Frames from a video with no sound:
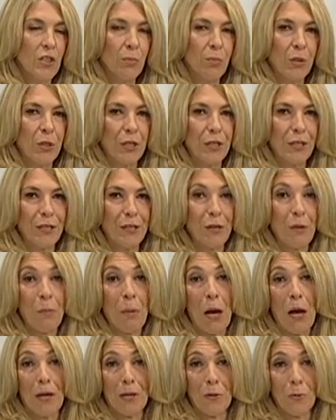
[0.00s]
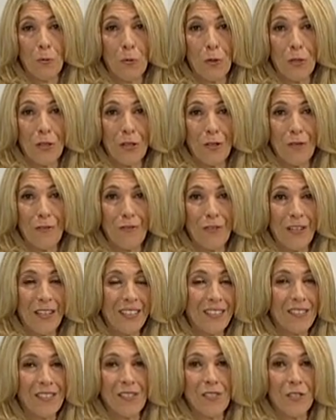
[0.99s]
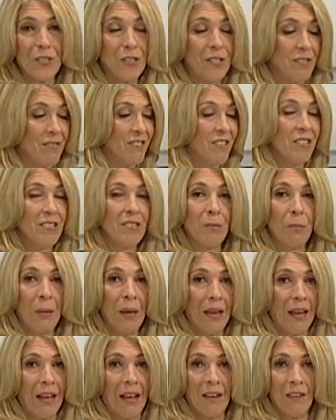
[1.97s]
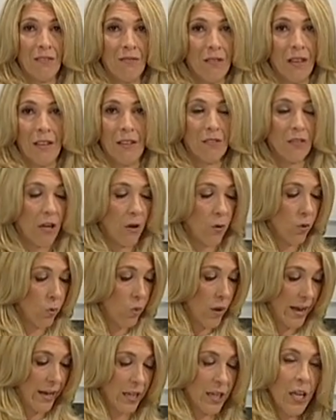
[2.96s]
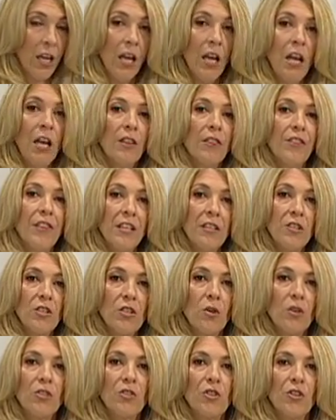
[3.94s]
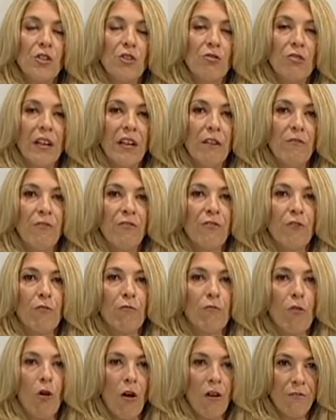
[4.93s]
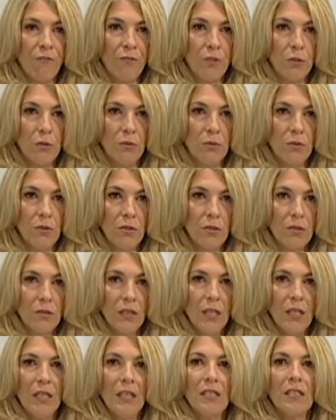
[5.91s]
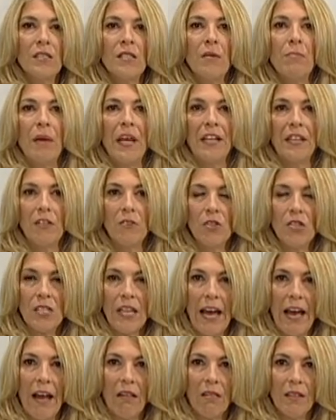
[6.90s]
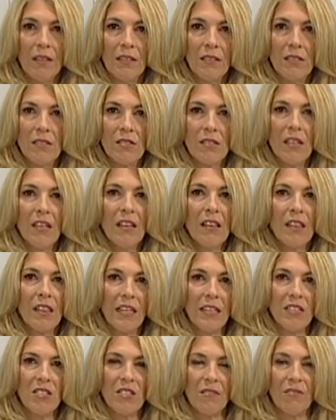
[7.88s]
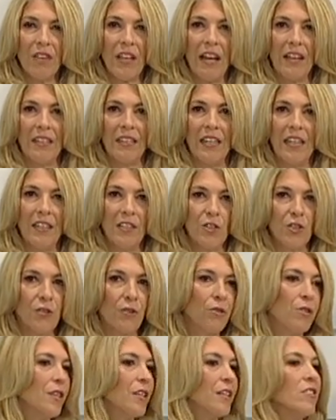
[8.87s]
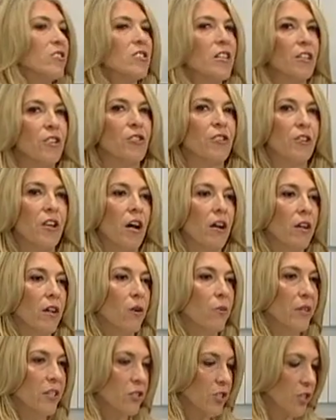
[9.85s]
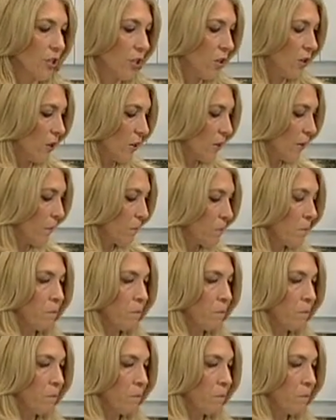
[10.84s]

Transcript: to put it in a pot of water for it to just dissipate and go away. These salts are great for raw foods, tomato salads, things of that nature, things that you're not going to cook.